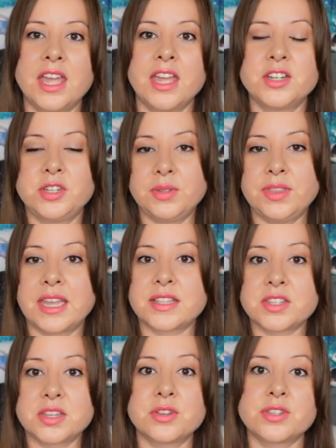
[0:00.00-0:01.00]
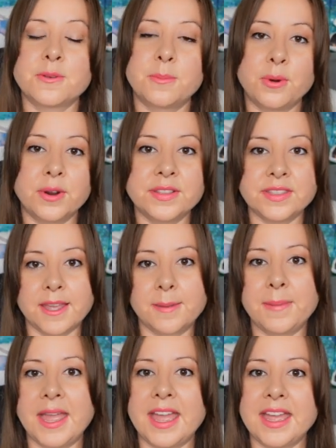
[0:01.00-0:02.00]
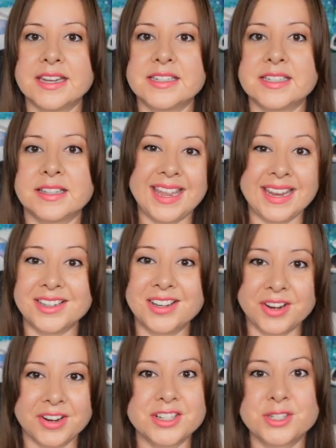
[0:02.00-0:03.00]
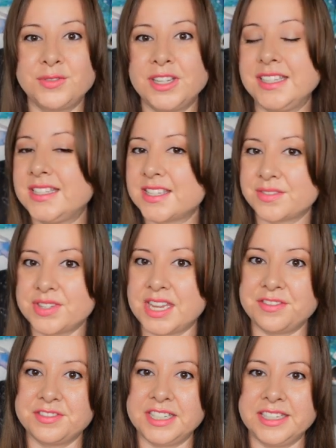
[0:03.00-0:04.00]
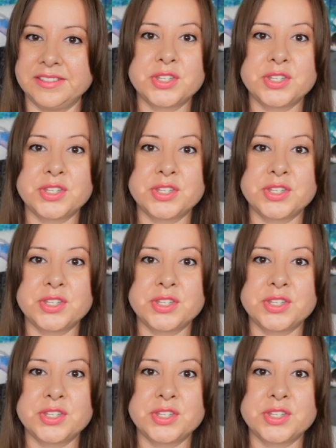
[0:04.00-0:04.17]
Do things to support them and encourage feelings of safety.